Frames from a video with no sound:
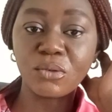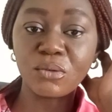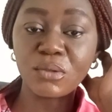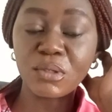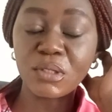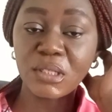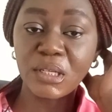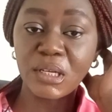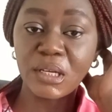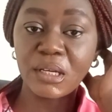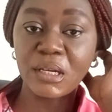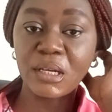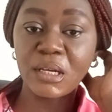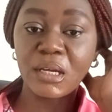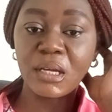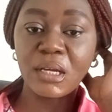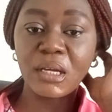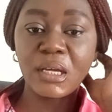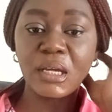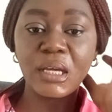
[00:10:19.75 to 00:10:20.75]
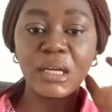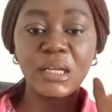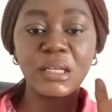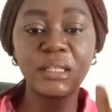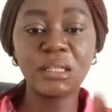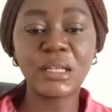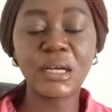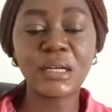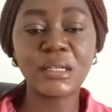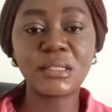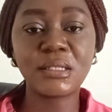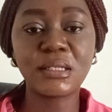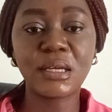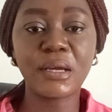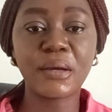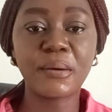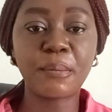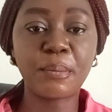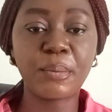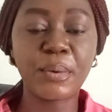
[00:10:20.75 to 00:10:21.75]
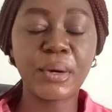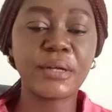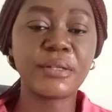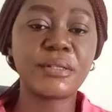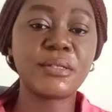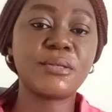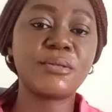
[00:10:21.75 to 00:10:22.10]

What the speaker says: say in that part.